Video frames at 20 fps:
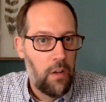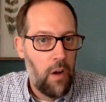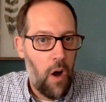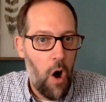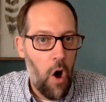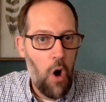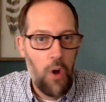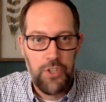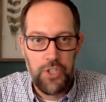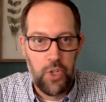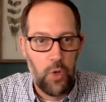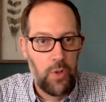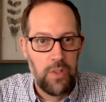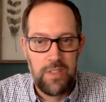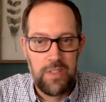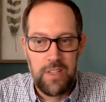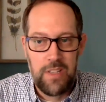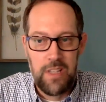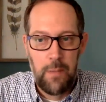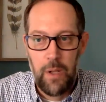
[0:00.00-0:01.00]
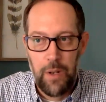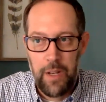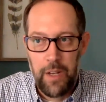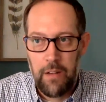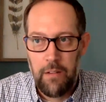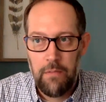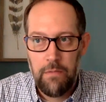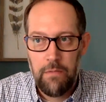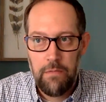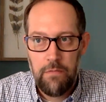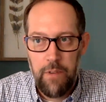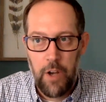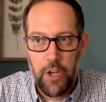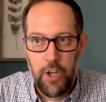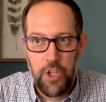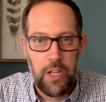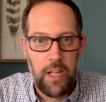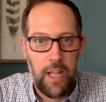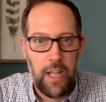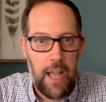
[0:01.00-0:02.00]
all students in the building
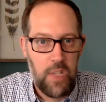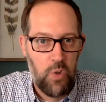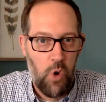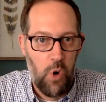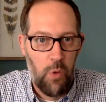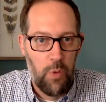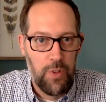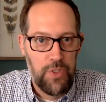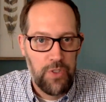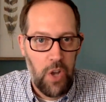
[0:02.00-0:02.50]
functioning as normal.